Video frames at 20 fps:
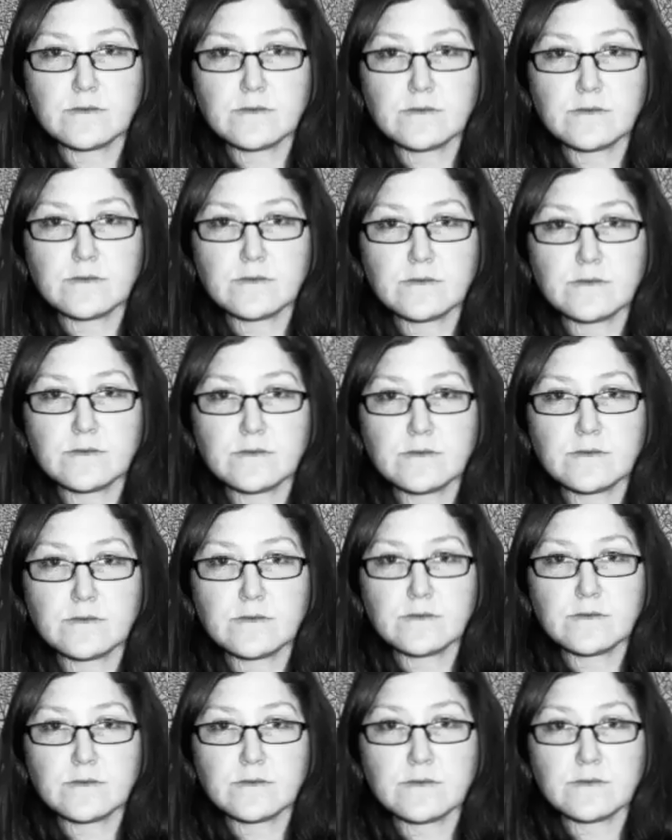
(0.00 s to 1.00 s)
and our
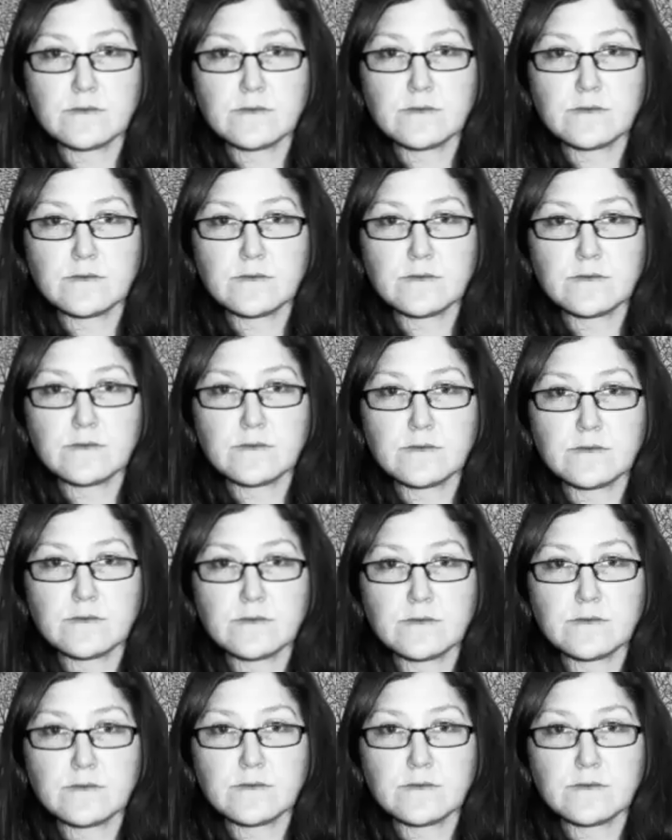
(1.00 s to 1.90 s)
default colours are black and white,